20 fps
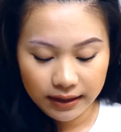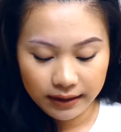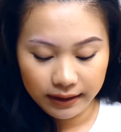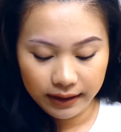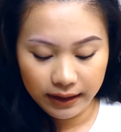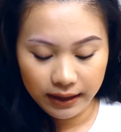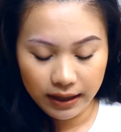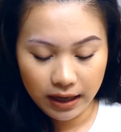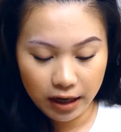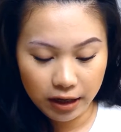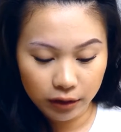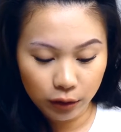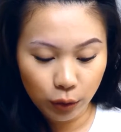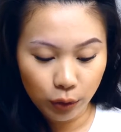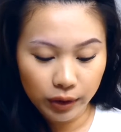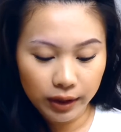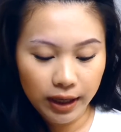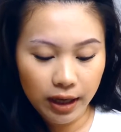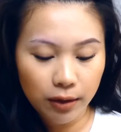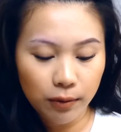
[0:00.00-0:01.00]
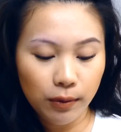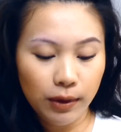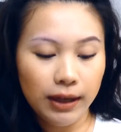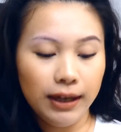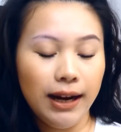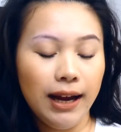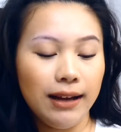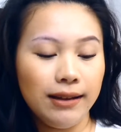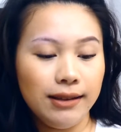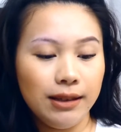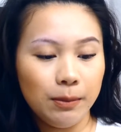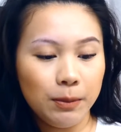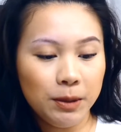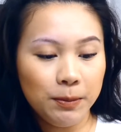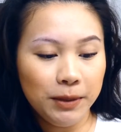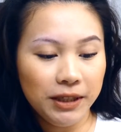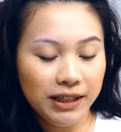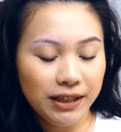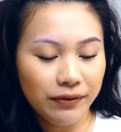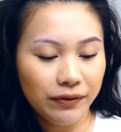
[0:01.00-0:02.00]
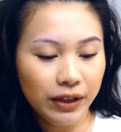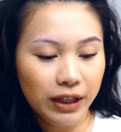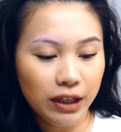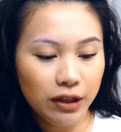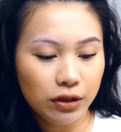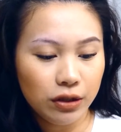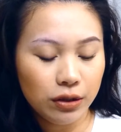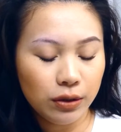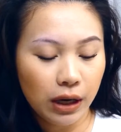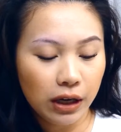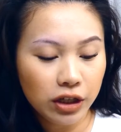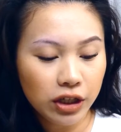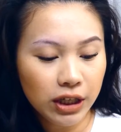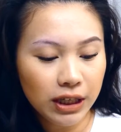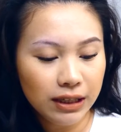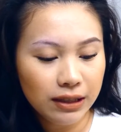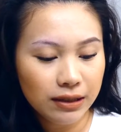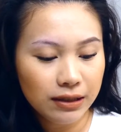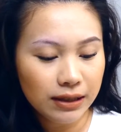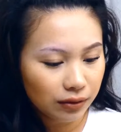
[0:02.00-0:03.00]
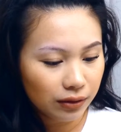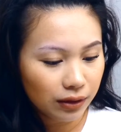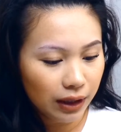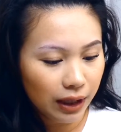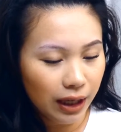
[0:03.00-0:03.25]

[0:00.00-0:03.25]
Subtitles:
the L'Oreal one had some specific instructions